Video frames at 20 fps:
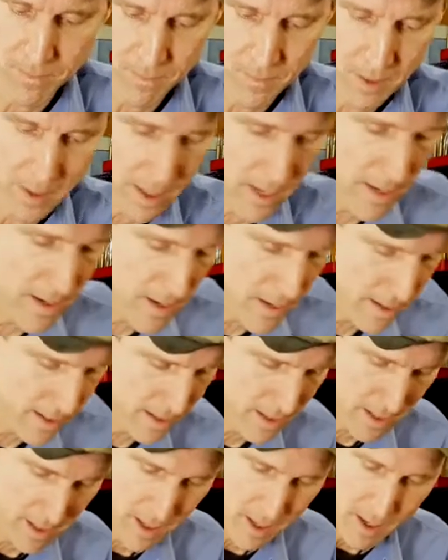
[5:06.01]
Okay,
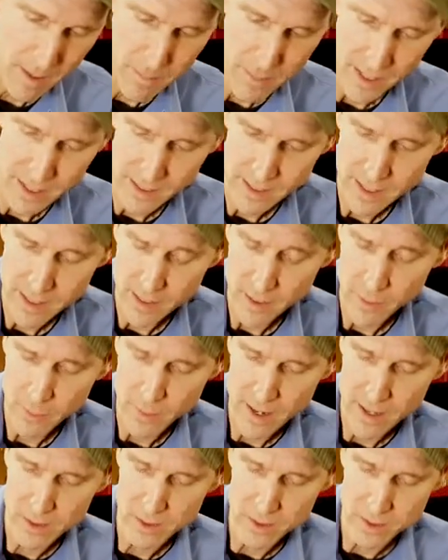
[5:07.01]
Picatinny
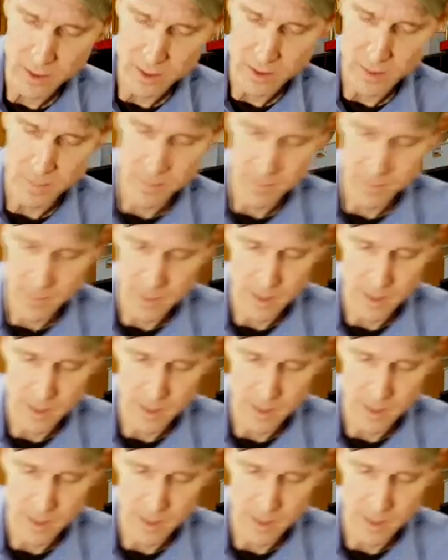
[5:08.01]
rail system